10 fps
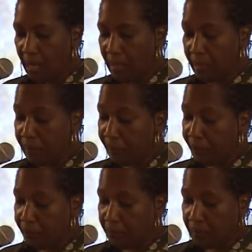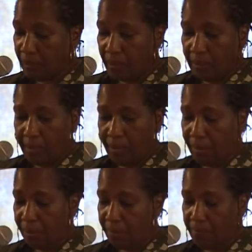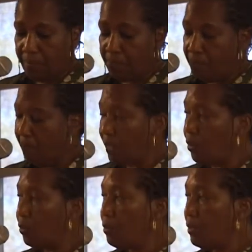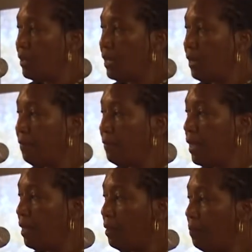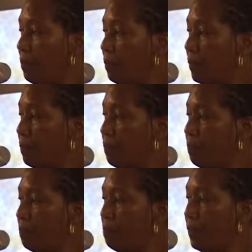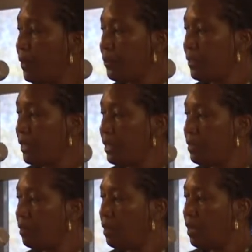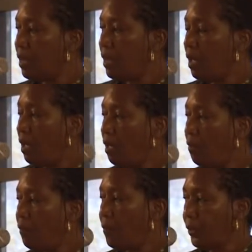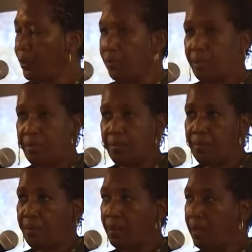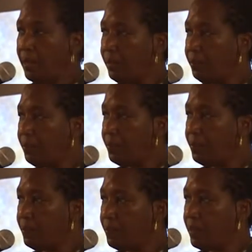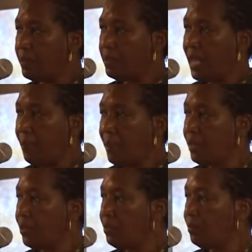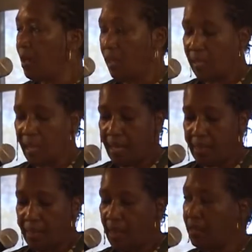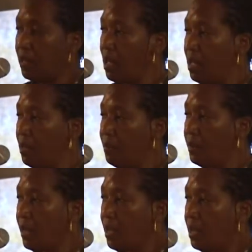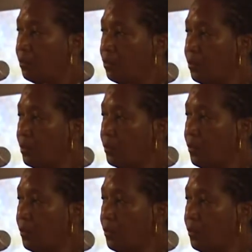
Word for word: Um, there are many tools that I've uh, posted uh, for you to uh, tap into online uh, um, tools